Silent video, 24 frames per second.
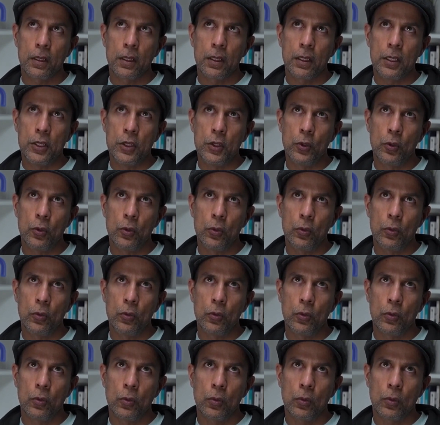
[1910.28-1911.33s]

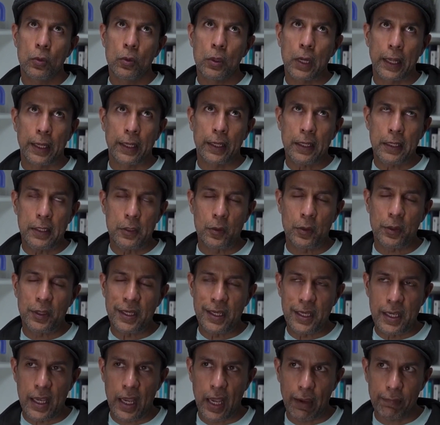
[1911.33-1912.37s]
you, like,
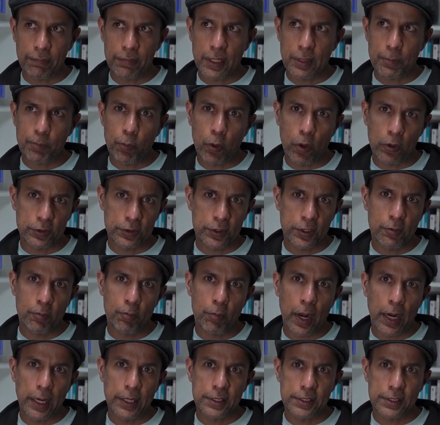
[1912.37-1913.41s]
have that positive
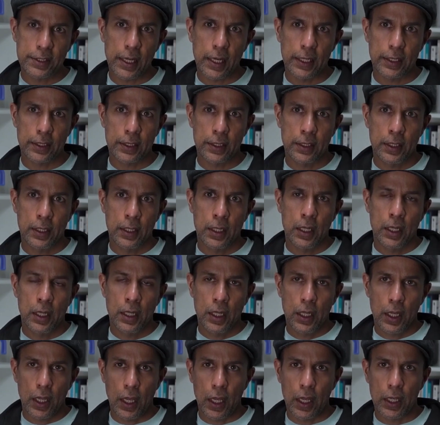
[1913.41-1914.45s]
mindset
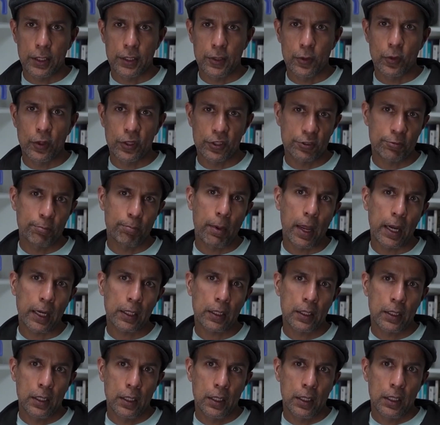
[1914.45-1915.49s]
and you
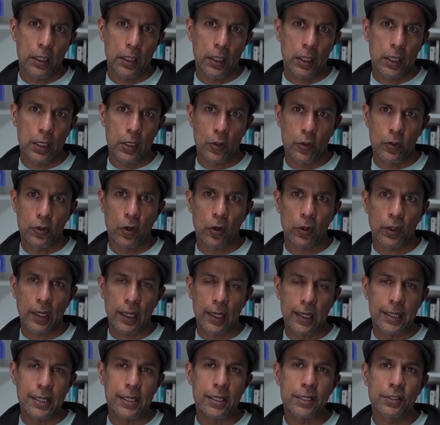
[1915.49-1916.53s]
respect, your
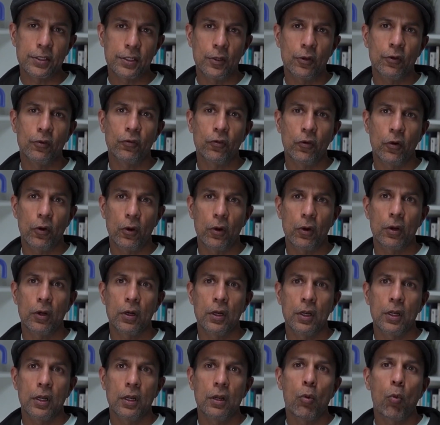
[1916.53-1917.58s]
colleagues, for
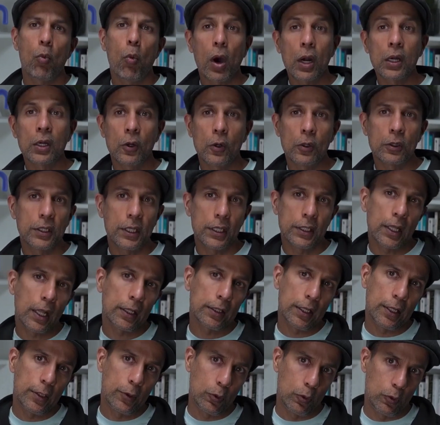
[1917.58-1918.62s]
one good thing
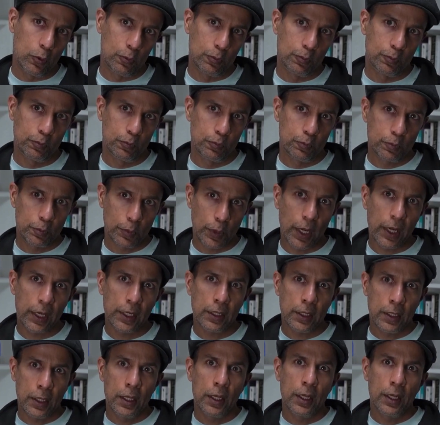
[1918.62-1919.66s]
that they do,
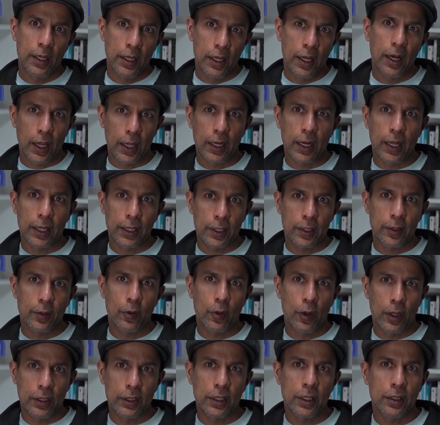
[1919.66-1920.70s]
right? And like,
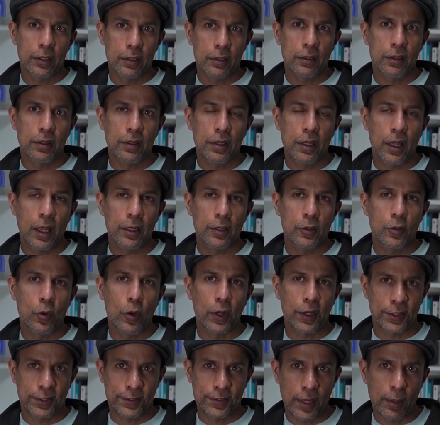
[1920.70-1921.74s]
and
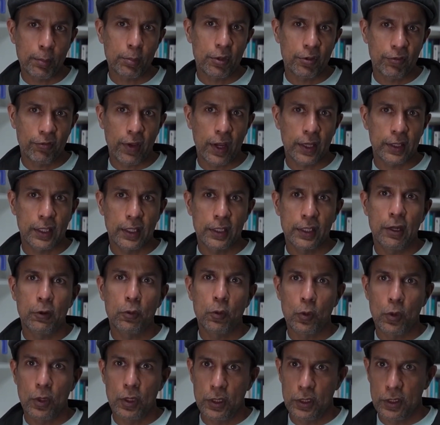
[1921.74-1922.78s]
you accept the fact that they
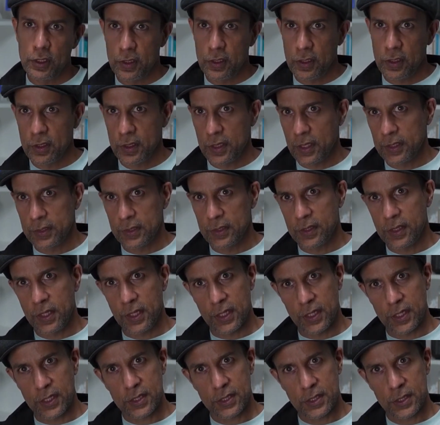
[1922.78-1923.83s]
have to learn the other
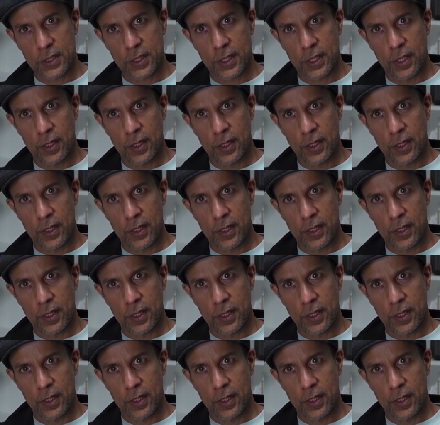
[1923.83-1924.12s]
things.